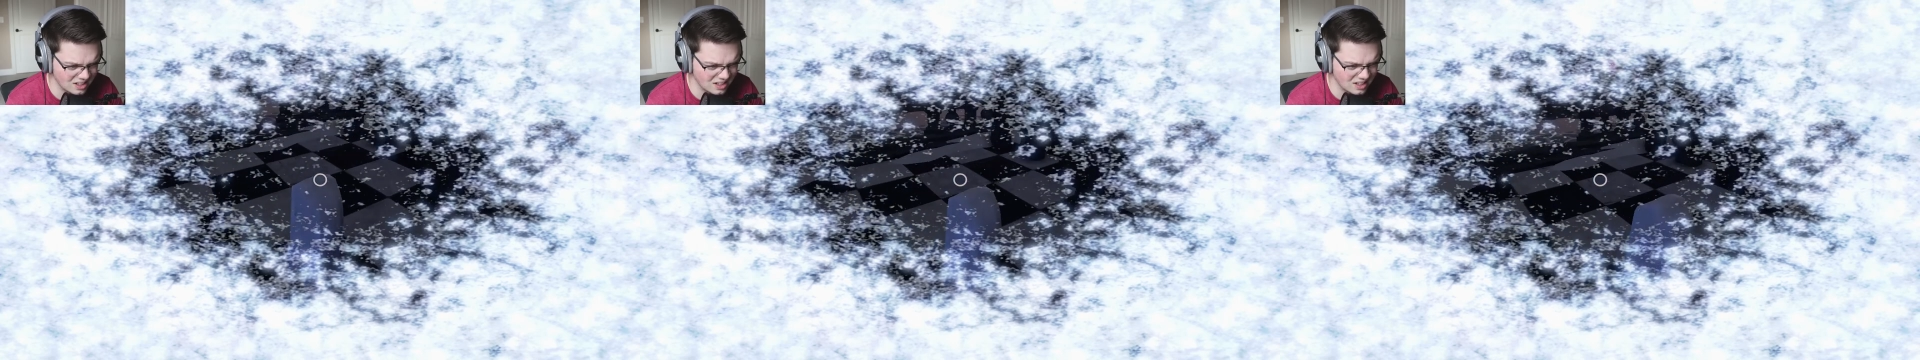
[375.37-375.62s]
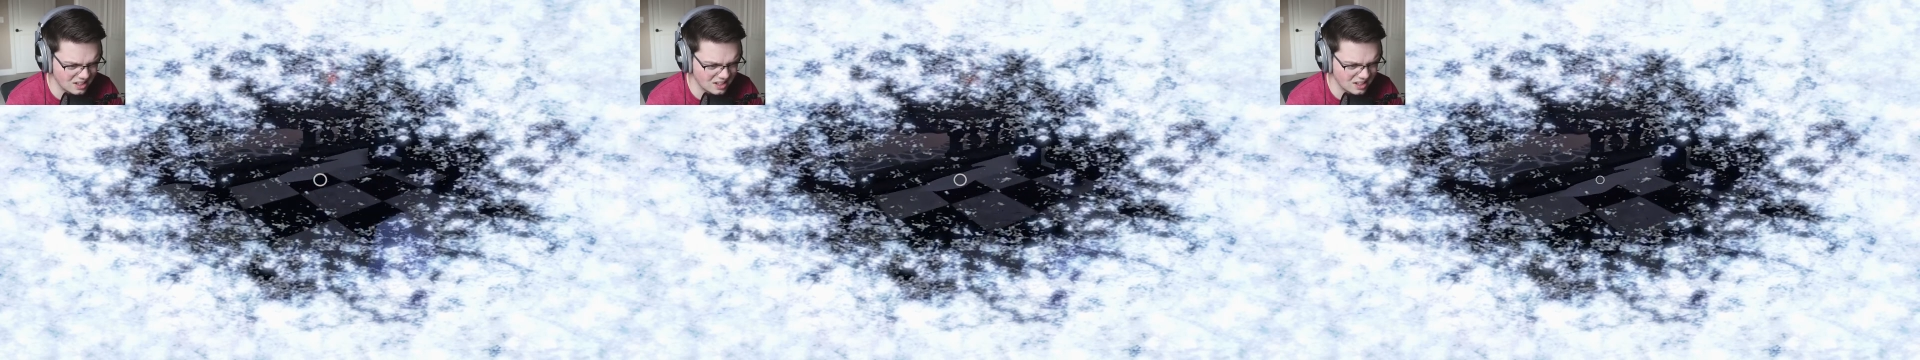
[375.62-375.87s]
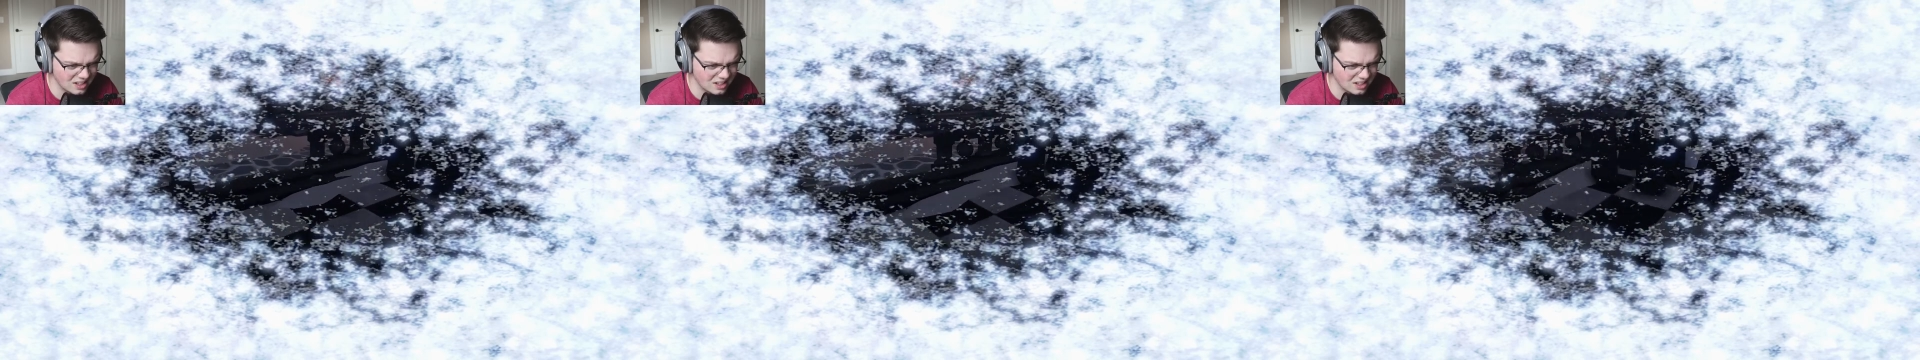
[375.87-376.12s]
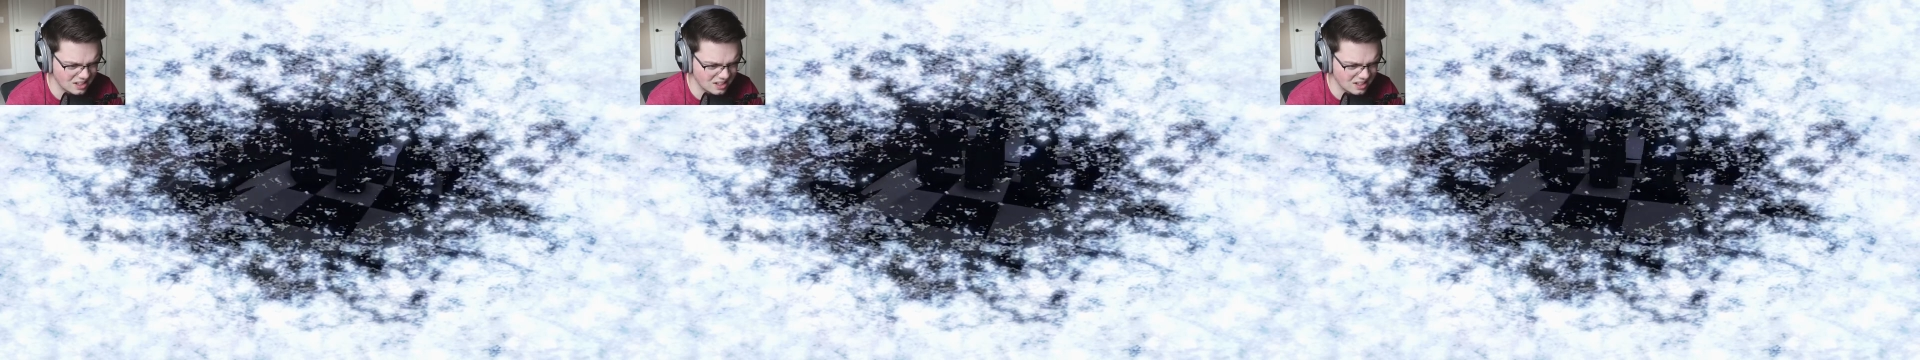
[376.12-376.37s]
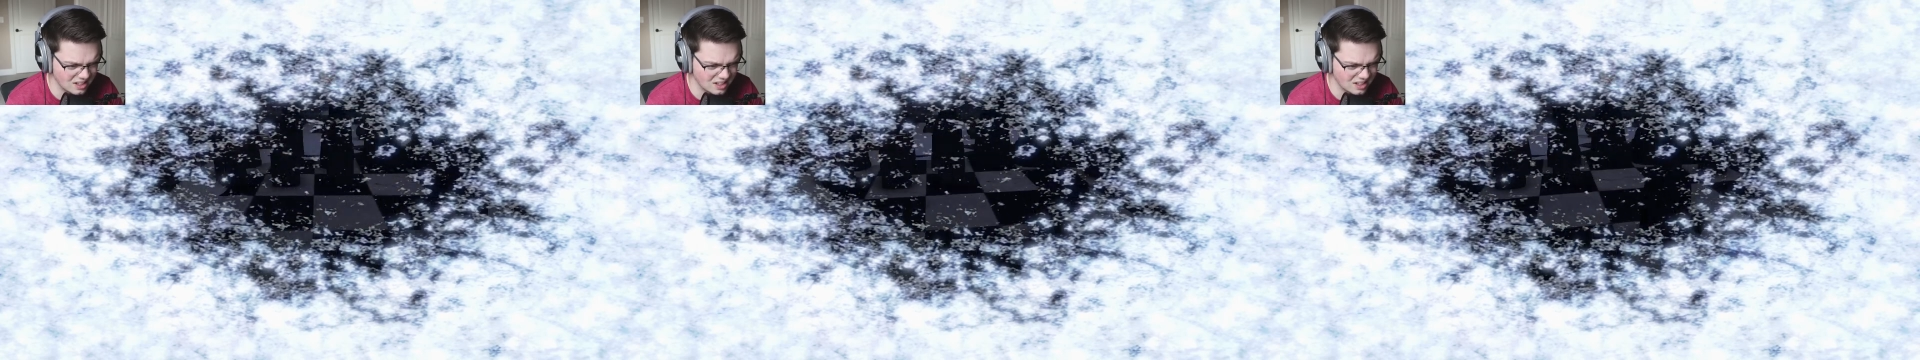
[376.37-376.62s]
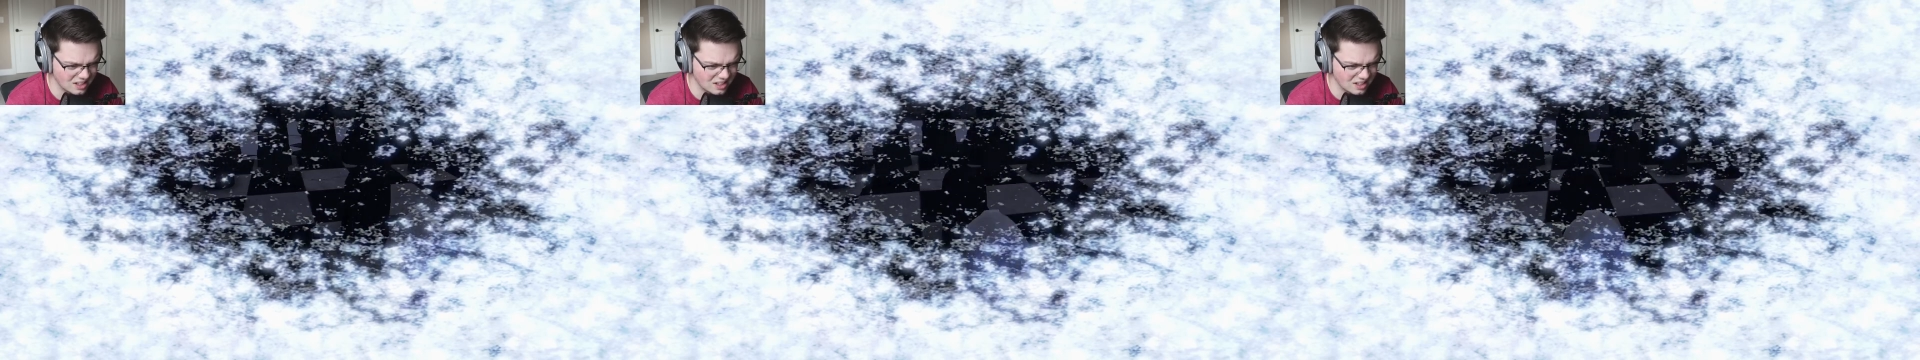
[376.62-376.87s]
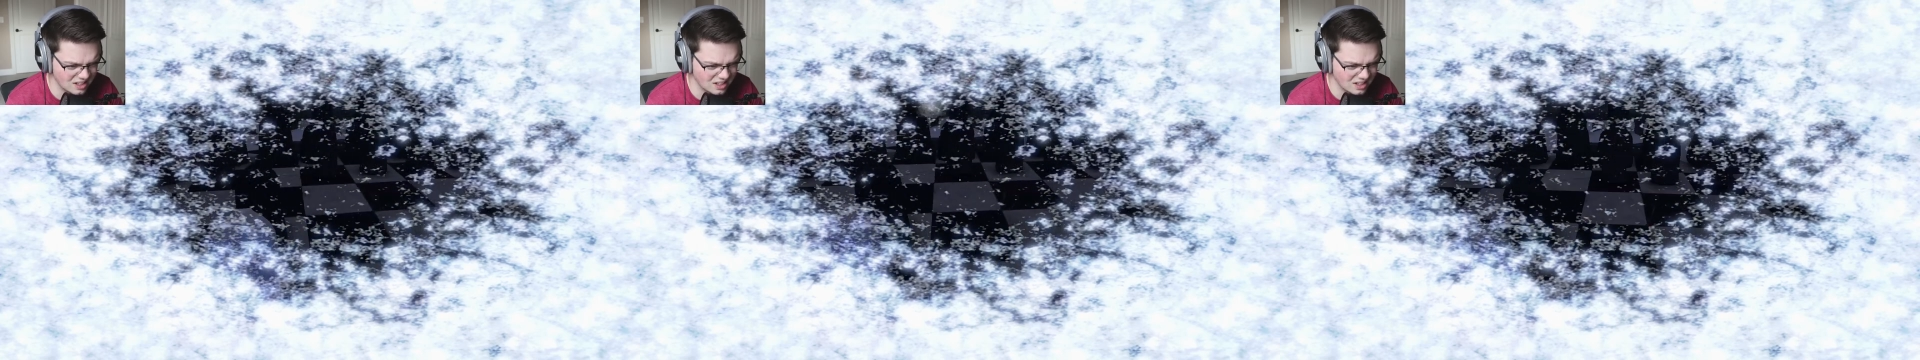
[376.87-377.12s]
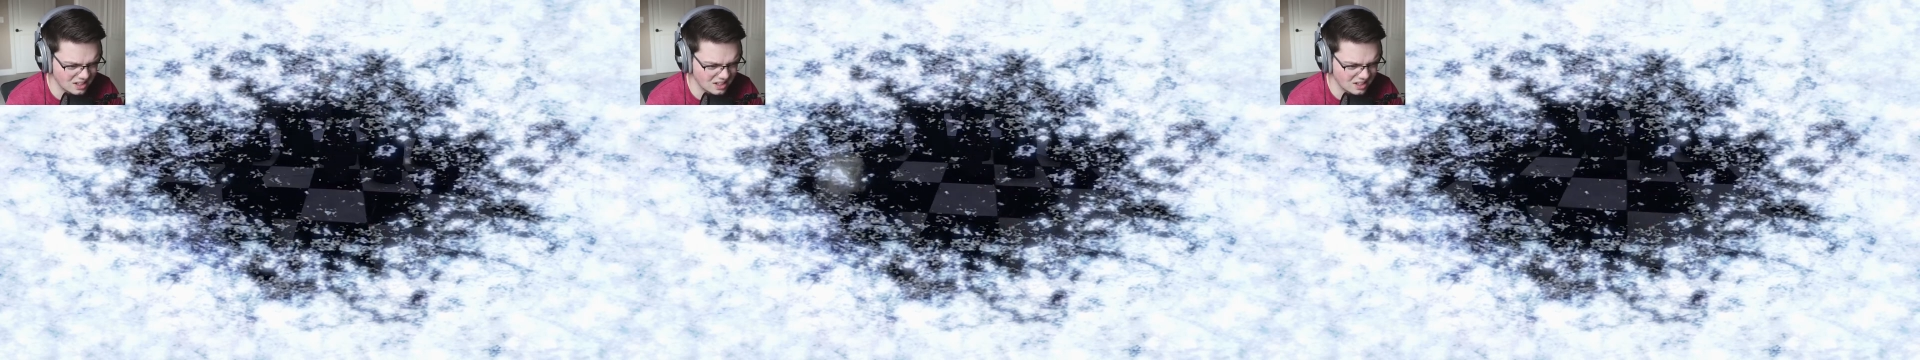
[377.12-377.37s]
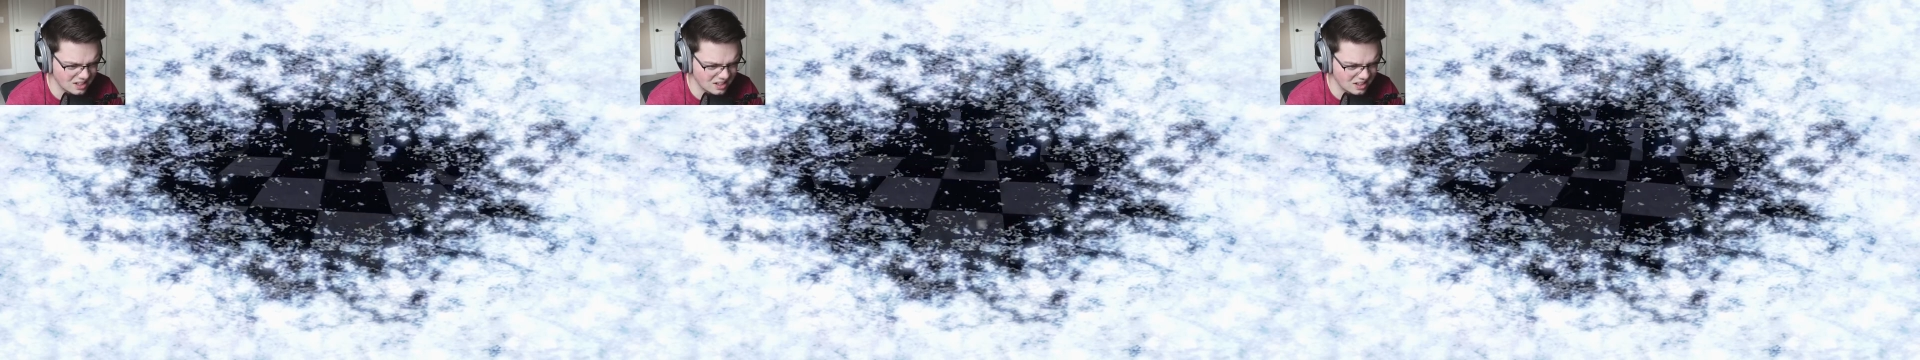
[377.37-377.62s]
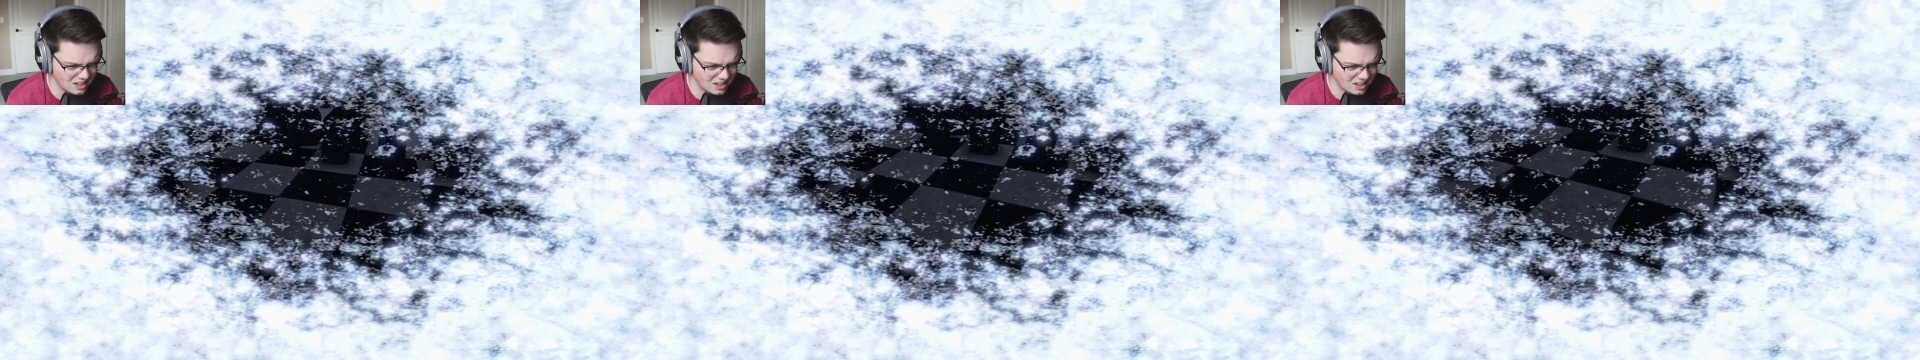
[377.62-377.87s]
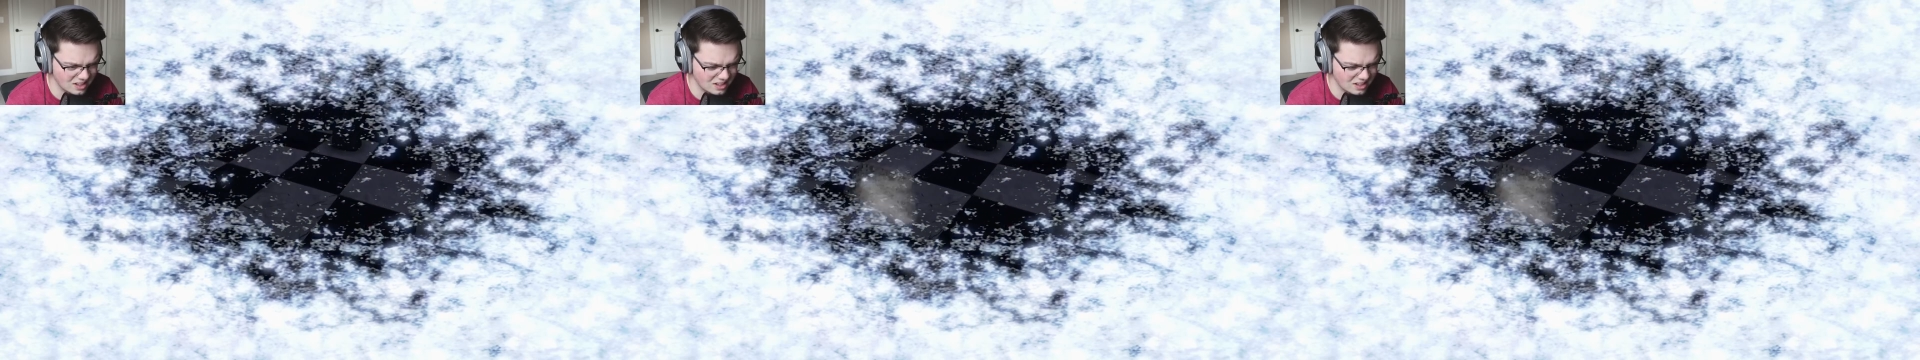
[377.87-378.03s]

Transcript: Nobody speaks.